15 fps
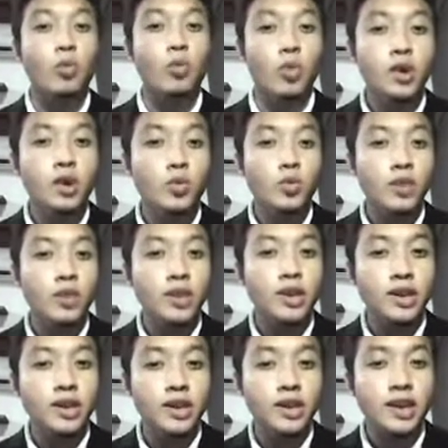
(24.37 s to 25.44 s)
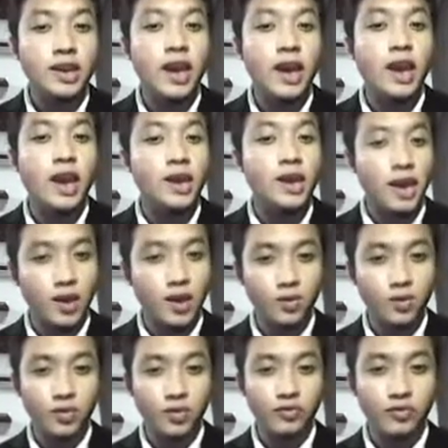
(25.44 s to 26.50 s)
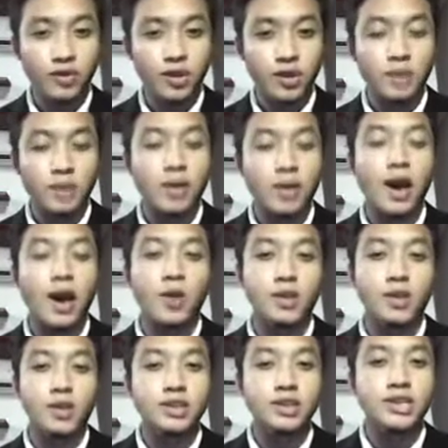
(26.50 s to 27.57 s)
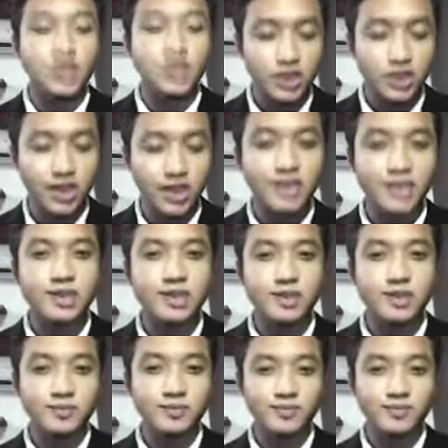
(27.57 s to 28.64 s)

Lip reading: what we did and how do we feel about our teaching lesson.